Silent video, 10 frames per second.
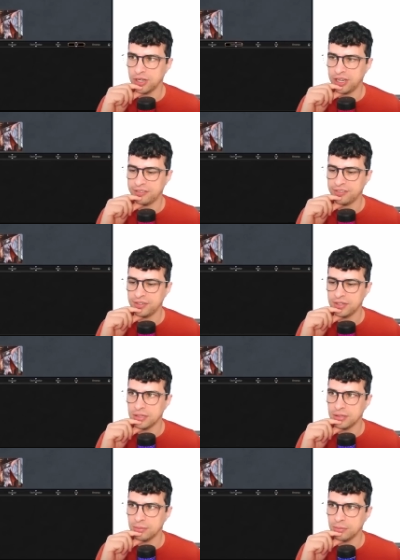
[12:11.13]
have
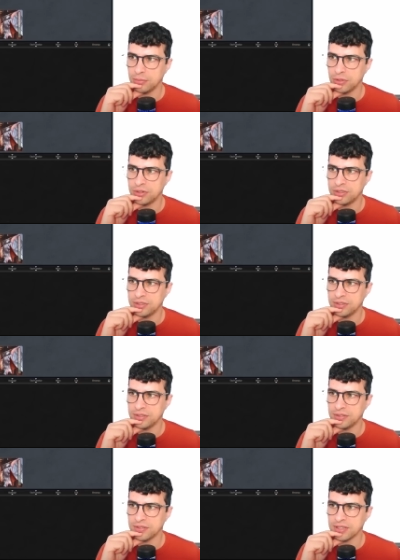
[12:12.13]
more
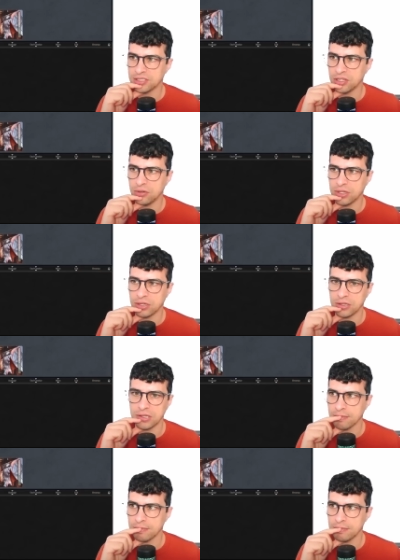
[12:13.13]
things going on.
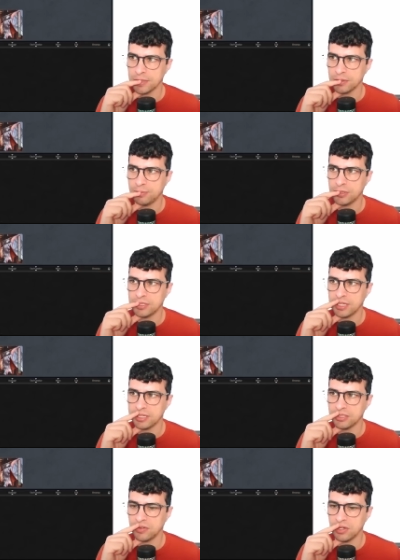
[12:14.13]
My opponent
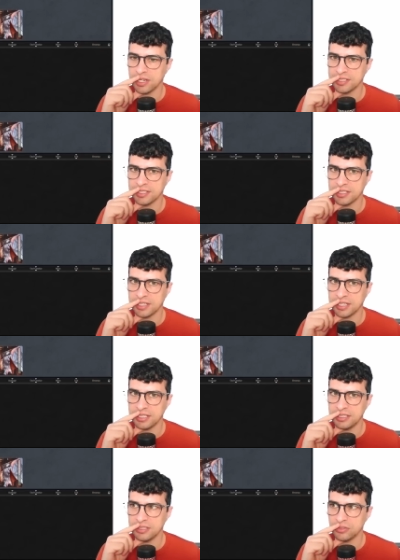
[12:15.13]
has 4 cards in their
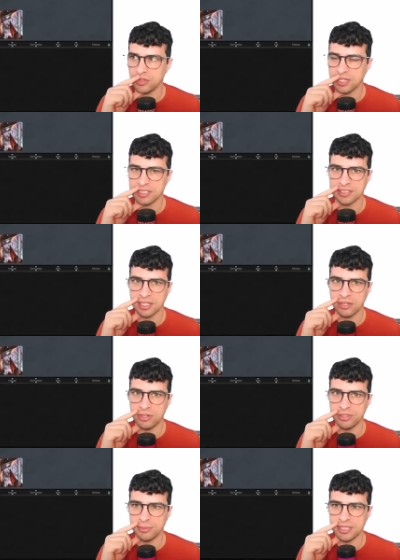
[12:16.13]
hand. 3 cards now,
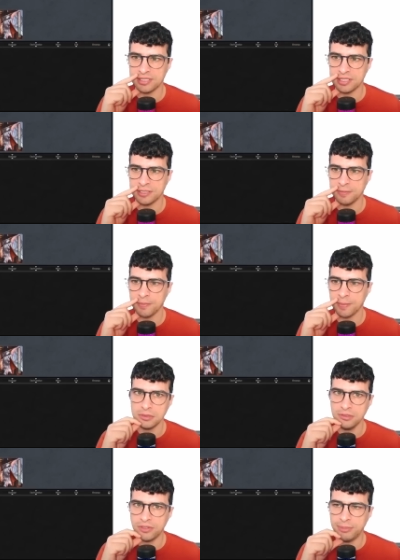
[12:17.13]
Artemisa
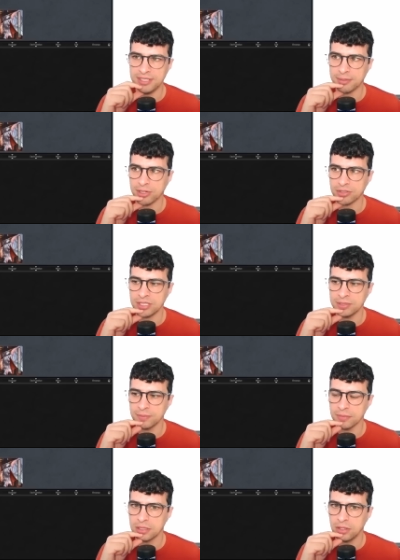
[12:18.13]
for a basic mountain.
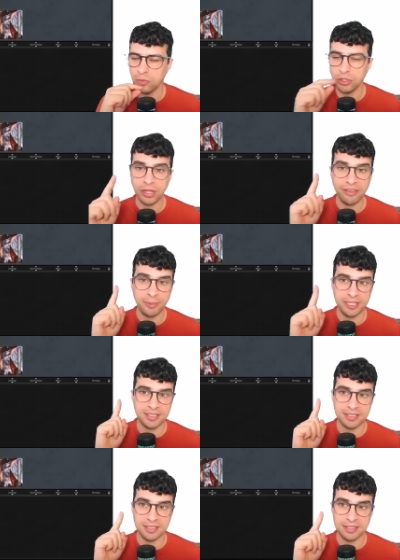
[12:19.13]
We don't have
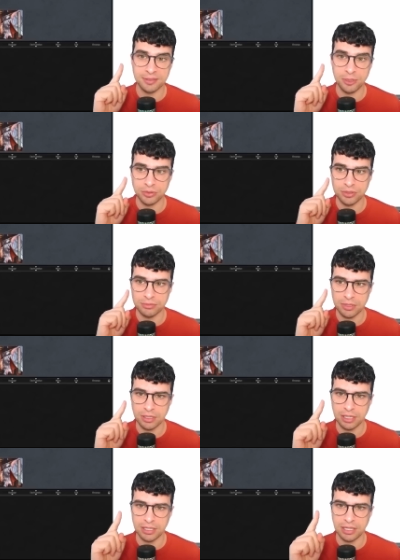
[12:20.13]
basics in this build.
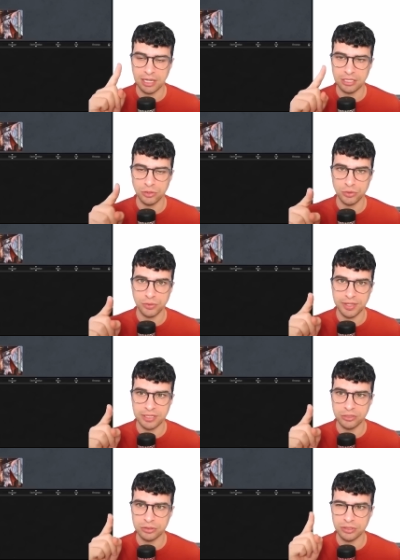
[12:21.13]
And I told you at the
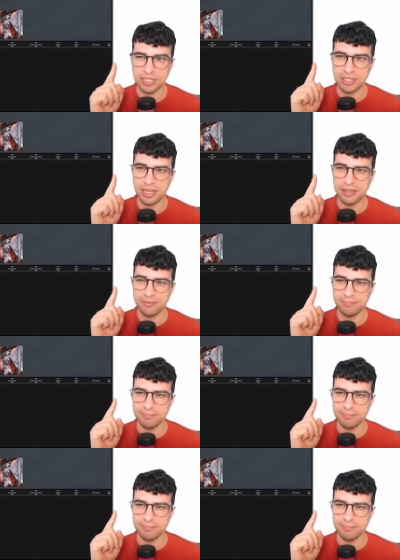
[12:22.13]
intro that I